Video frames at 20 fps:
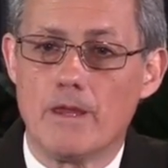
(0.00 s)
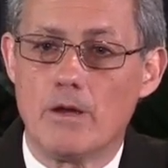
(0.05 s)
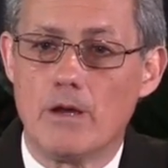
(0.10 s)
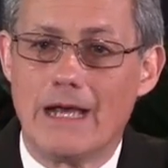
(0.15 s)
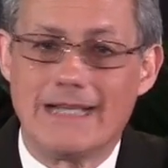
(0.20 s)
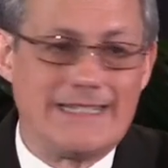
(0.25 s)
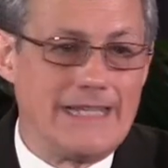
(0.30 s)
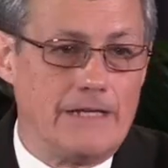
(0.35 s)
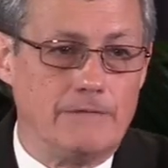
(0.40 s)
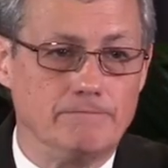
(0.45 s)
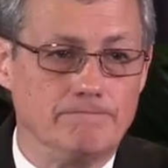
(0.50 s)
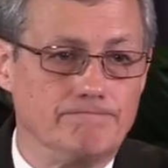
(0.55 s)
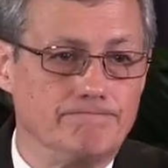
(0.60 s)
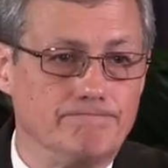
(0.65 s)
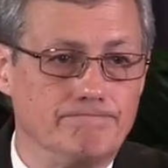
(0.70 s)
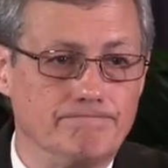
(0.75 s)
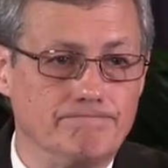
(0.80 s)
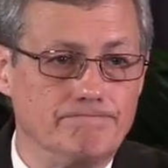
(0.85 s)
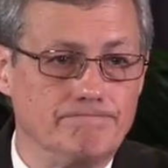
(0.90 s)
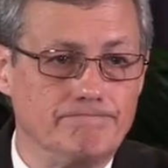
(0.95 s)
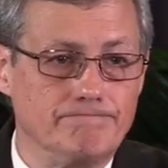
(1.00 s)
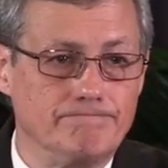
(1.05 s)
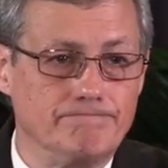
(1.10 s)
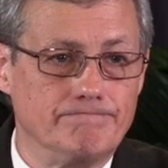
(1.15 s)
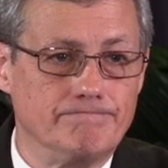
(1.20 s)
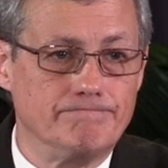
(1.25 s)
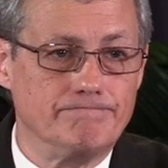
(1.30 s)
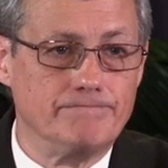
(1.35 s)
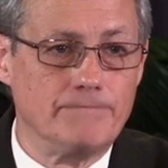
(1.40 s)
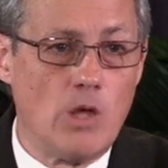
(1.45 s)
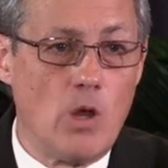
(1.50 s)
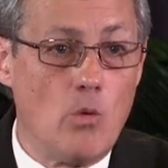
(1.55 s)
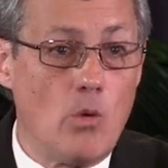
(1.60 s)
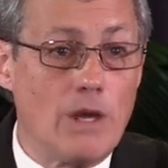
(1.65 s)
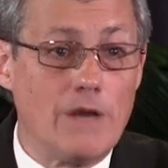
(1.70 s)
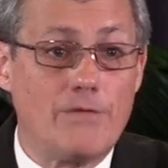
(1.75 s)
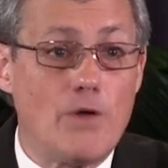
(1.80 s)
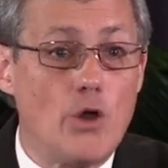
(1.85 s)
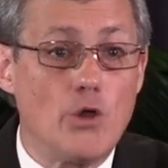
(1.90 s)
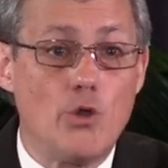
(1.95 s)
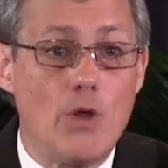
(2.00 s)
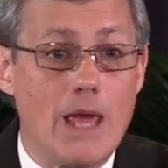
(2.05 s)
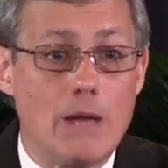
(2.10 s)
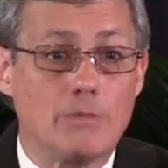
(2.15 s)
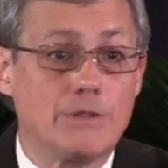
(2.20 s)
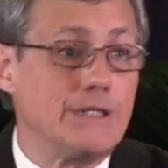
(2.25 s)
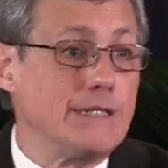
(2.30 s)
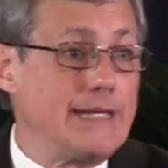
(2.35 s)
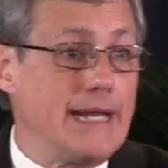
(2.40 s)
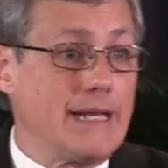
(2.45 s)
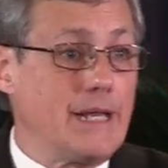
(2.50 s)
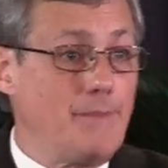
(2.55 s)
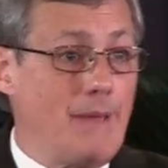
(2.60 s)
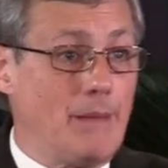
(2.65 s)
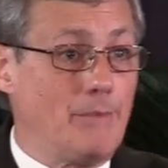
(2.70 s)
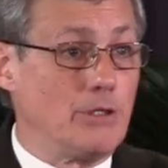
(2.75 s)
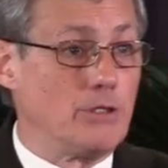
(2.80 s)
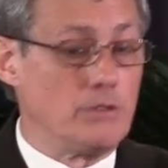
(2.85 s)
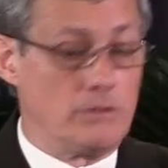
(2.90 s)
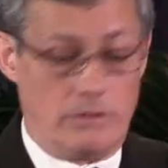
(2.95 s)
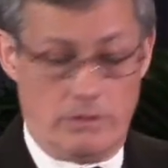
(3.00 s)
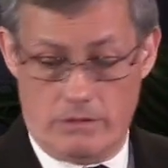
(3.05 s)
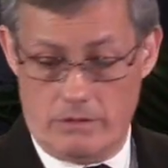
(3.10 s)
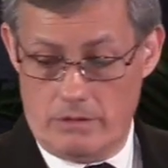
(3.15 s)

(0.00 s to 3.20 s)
That's it. What if all you had was the Ten Commandments?